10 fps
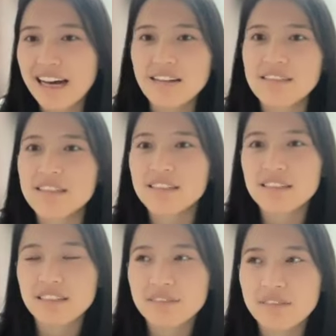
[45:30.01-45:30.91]

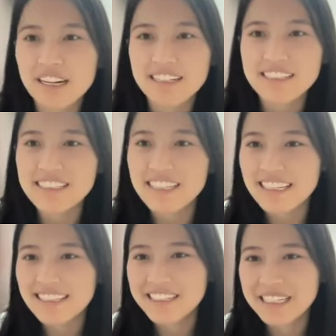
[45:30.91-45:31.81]
countless advice
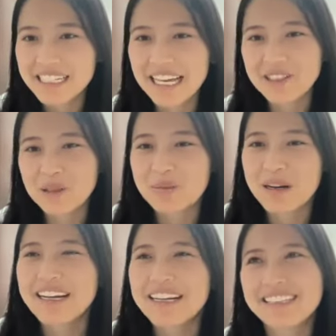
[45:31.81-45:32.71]
that gets you
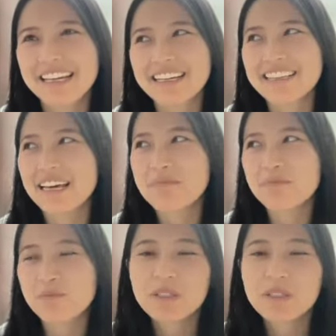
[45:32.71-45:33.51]
by, like that